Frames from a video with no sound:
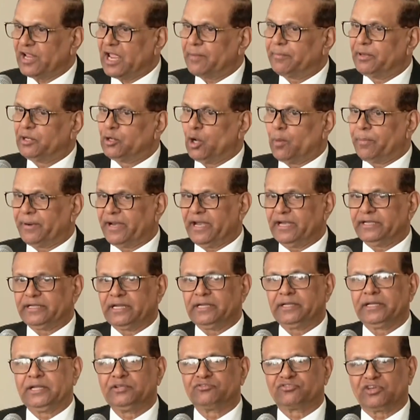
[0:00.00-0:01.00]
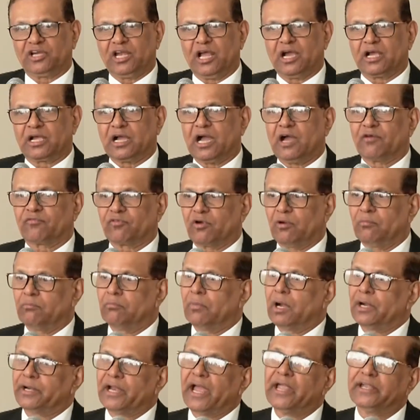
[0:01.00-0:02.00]
have been operating in Sri Lanka from
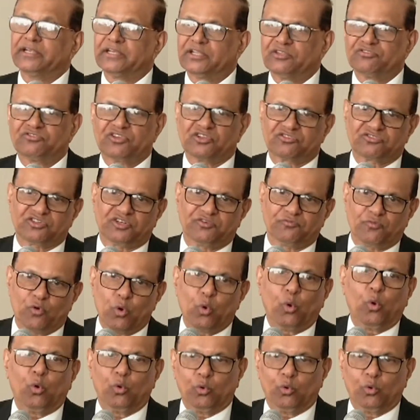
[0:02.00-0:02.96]
uh, nineteen sixty-four.